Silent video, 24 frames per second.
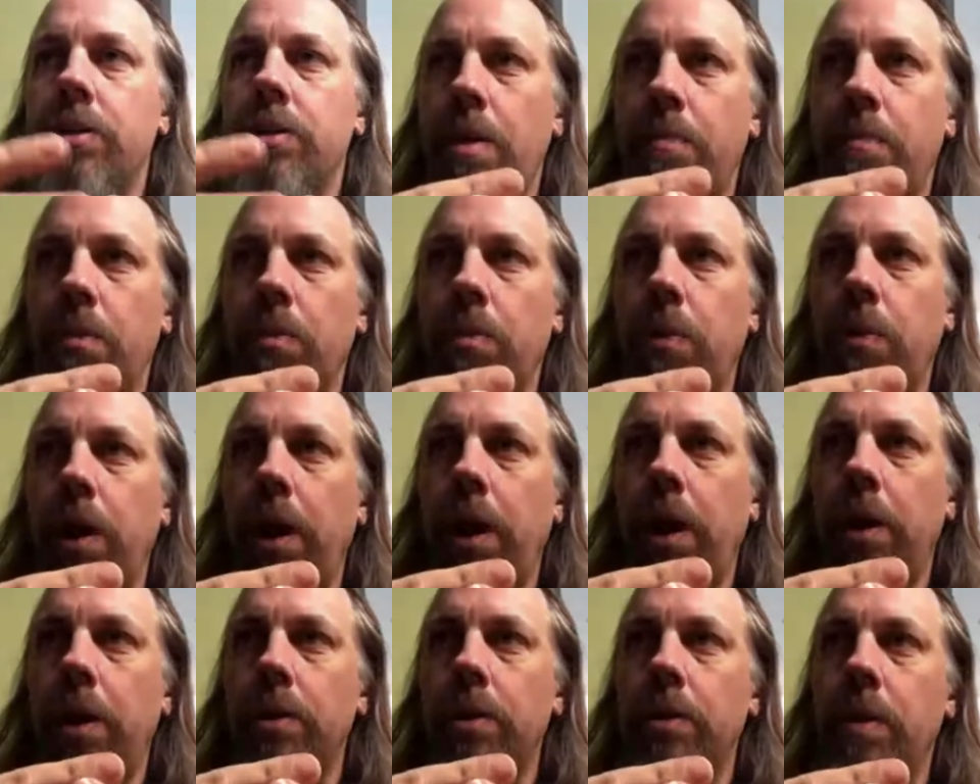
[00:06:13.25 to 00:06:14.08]

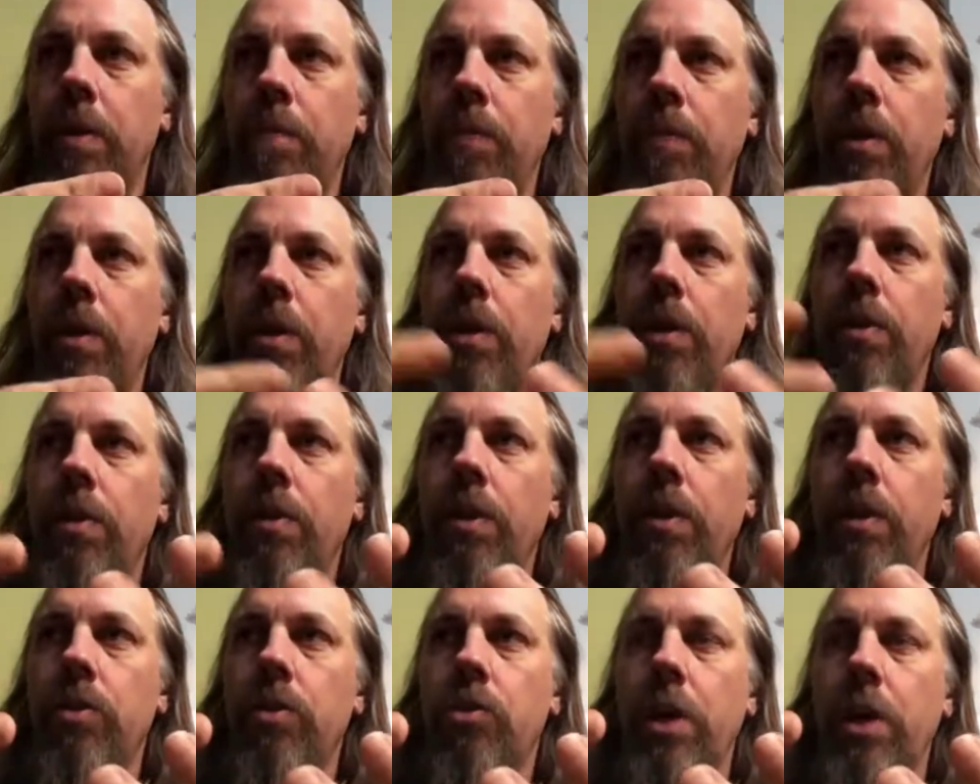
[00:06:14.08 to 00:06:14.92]
separate
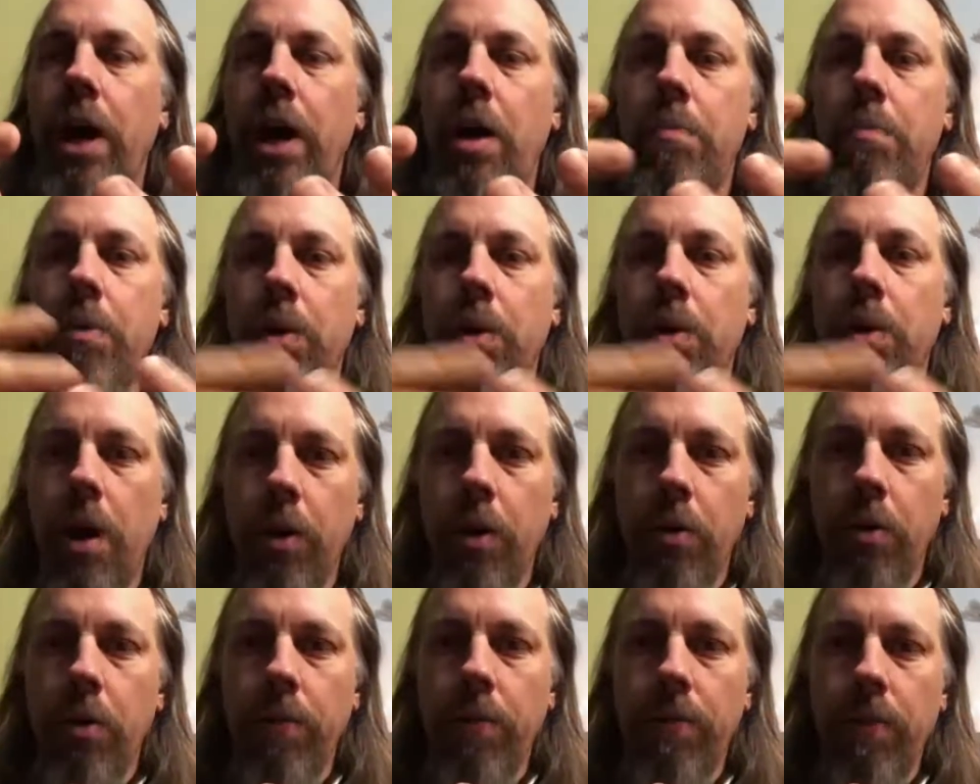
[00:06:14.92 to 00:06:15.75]
the child
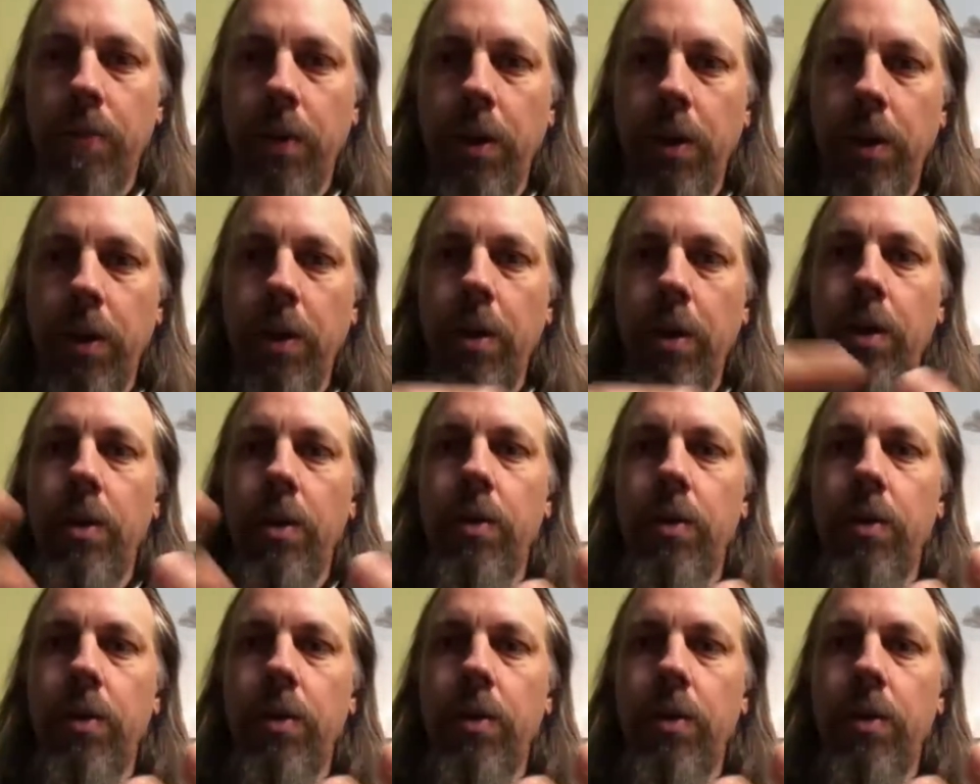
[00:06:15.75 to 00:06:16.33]
pornography,